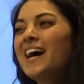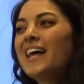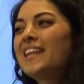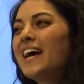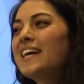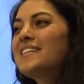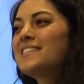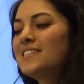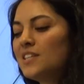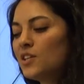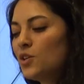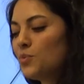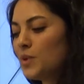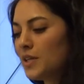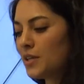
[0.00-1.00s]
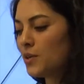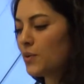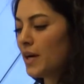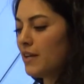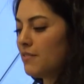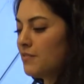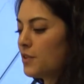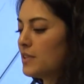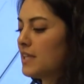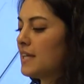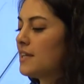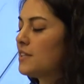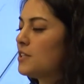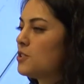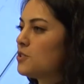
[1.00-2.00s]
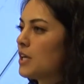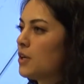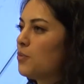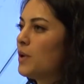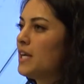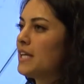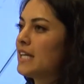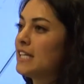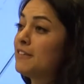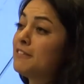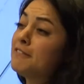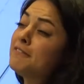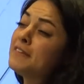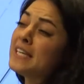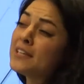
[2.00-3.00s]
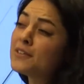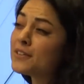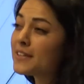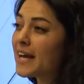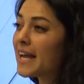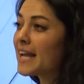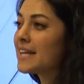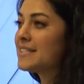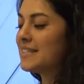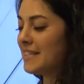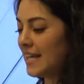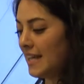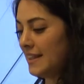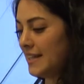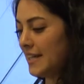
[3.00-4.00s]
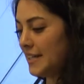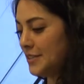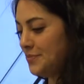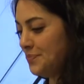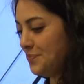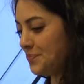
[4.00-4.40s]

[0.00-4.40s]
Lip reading: that still wouldn't quite fully illustrate what it can feel like to get there.